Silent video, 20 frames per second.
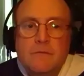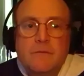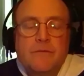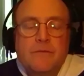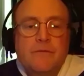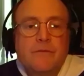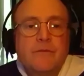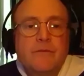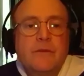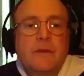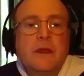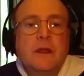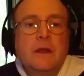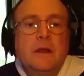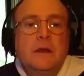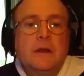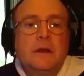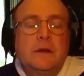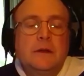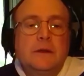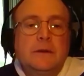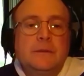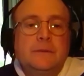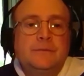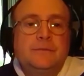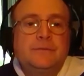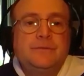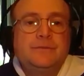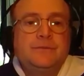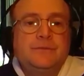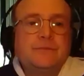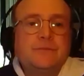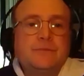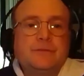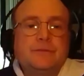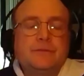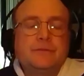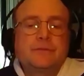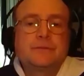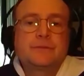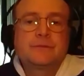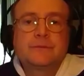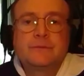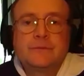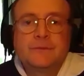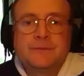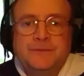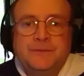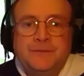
lot of science fiction published and a lot of